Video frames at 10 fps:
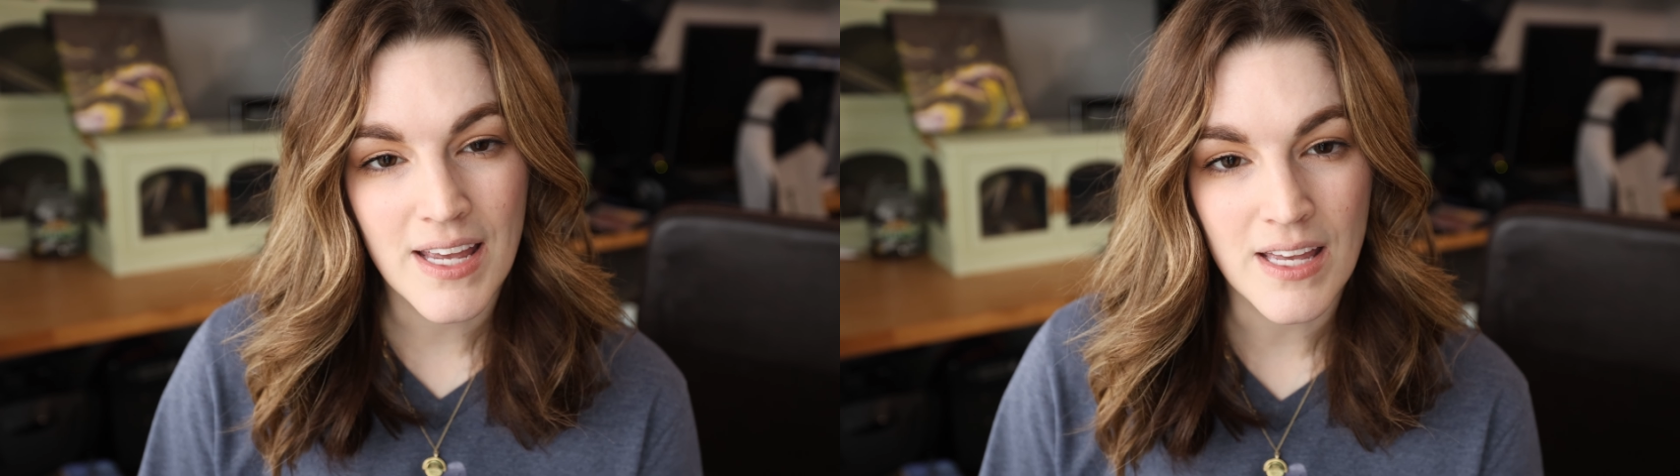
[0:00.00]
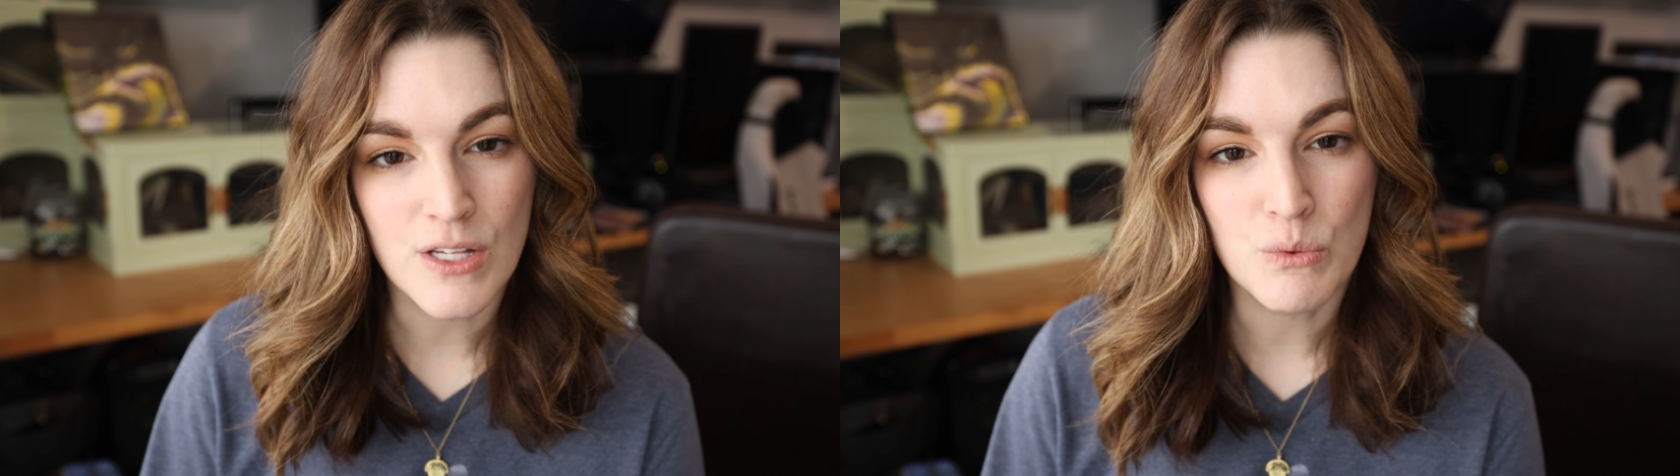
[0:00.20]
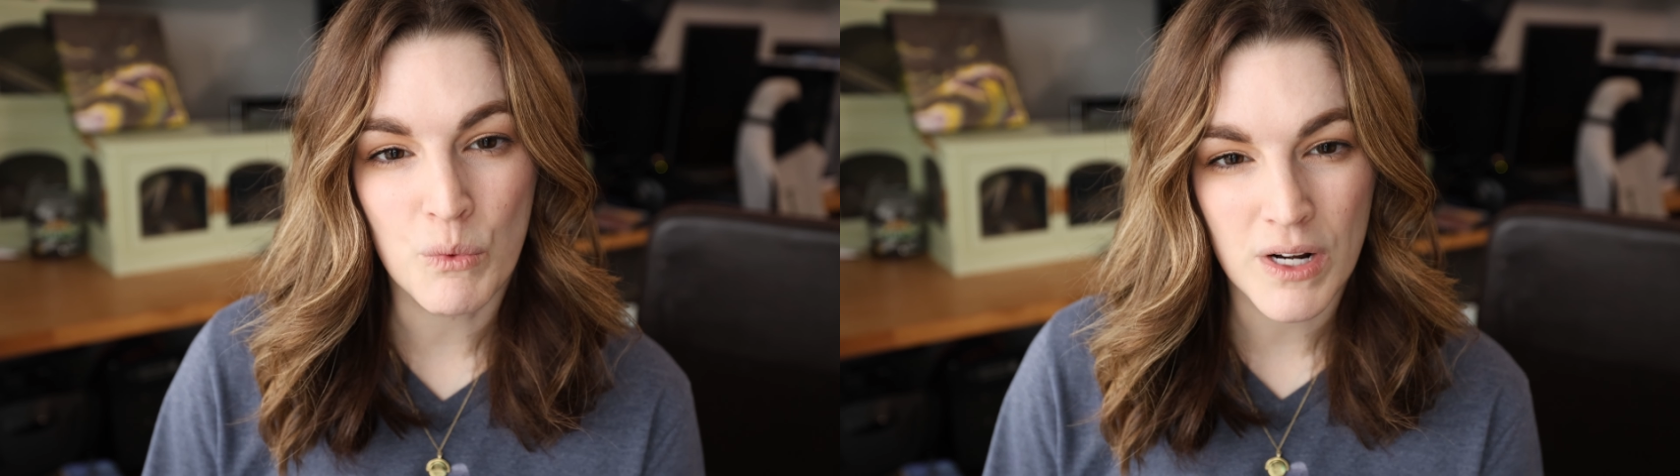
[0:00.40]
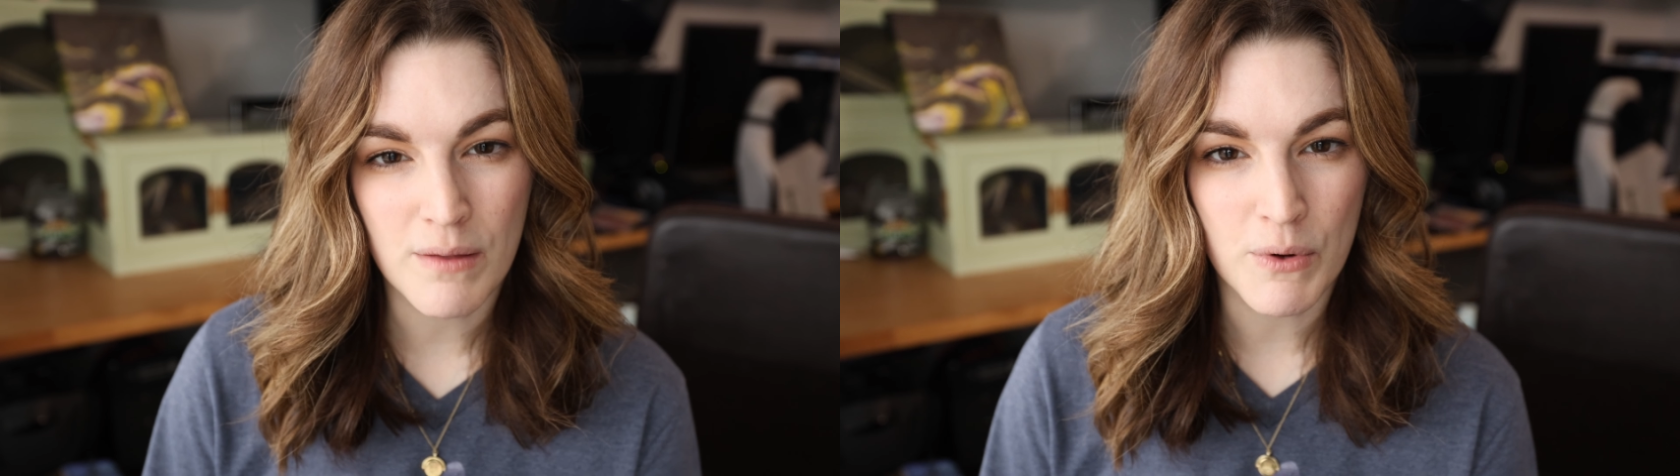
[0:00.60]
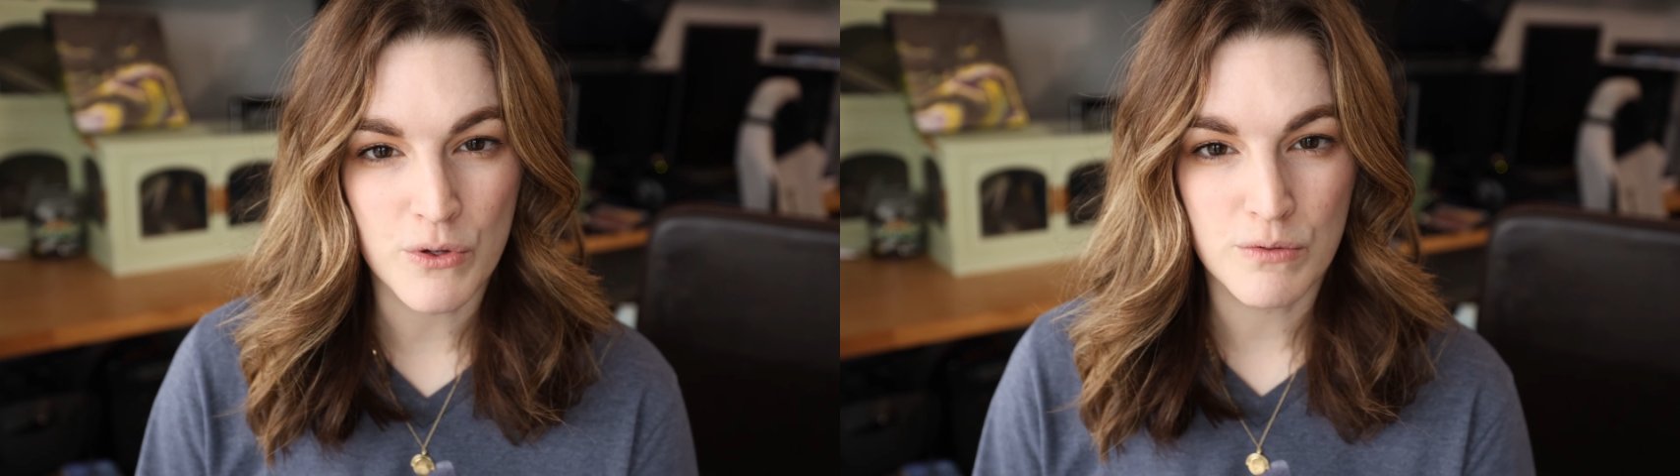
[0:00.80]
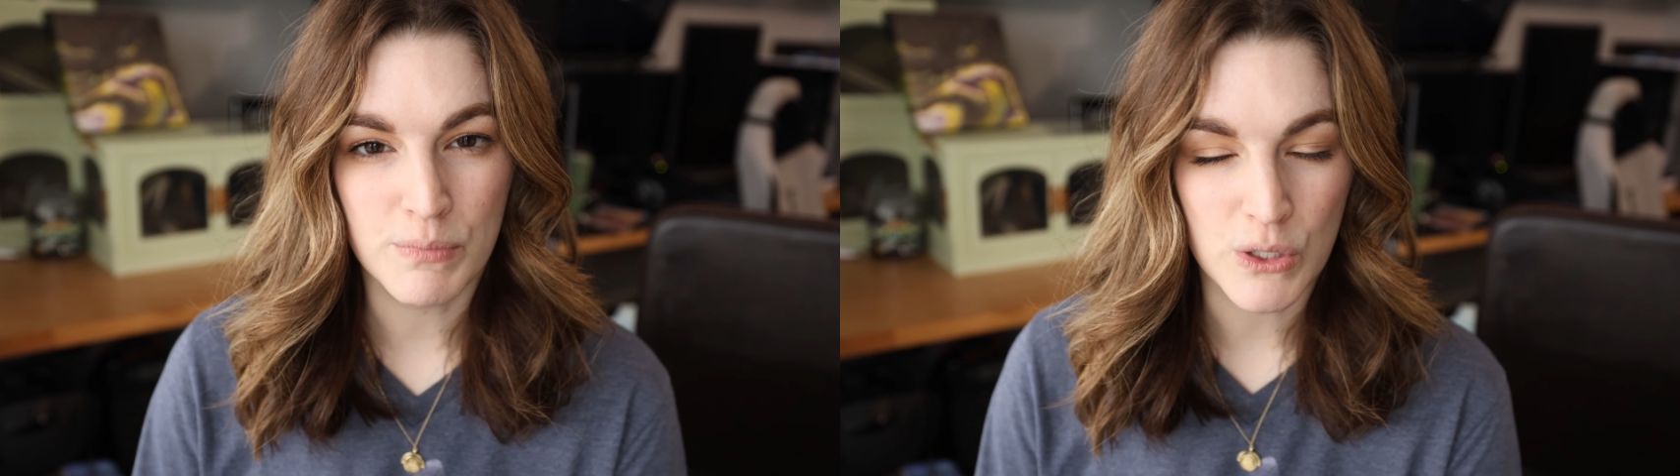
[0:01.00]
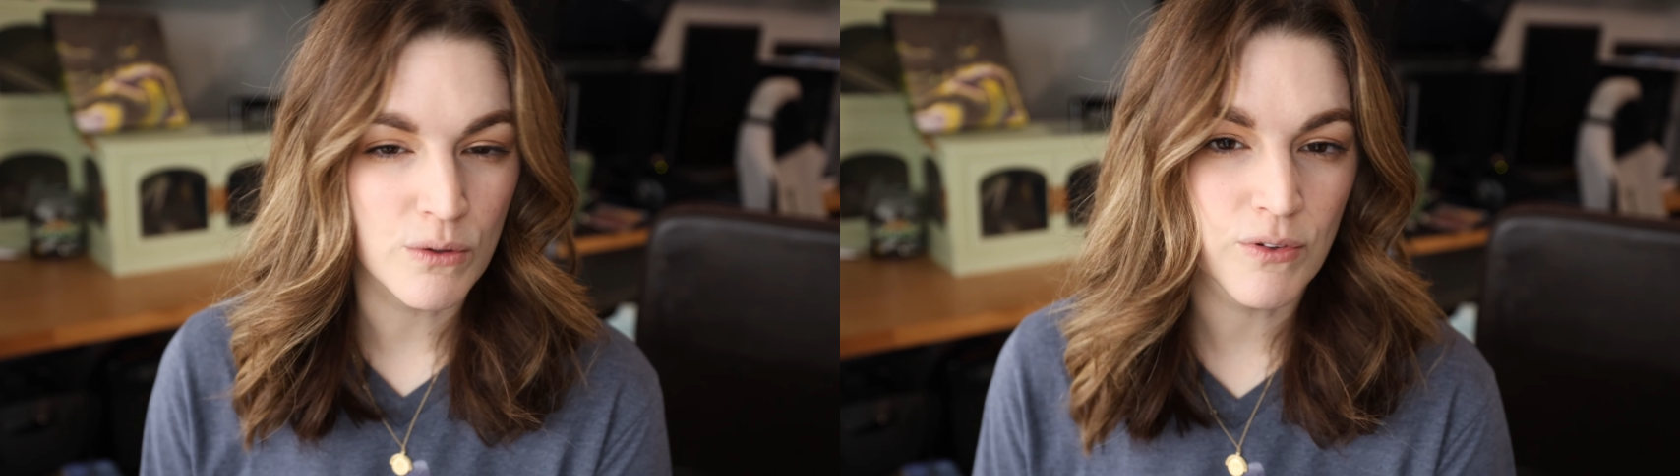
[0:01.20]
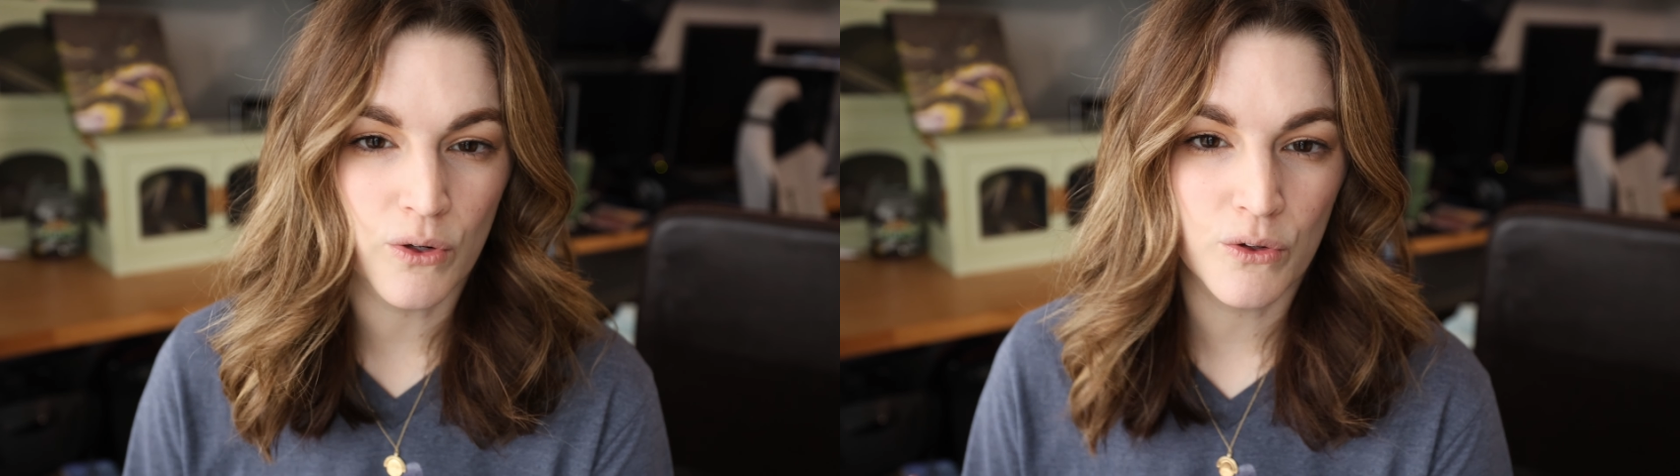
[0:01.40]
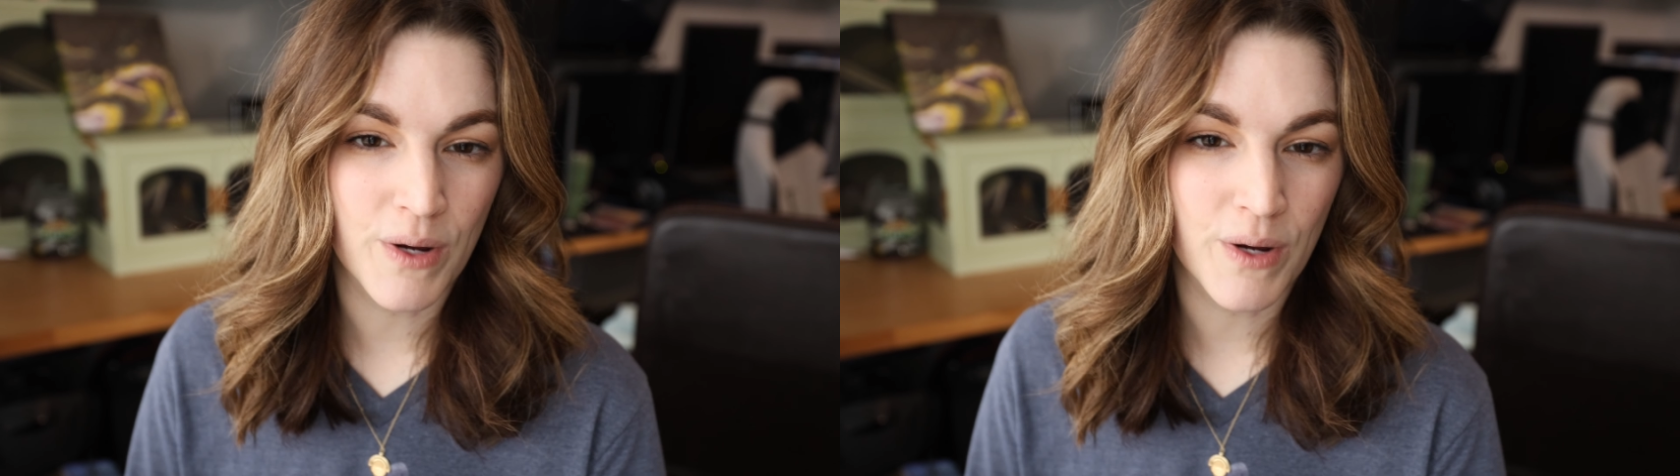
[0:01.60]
is one of the most beautiful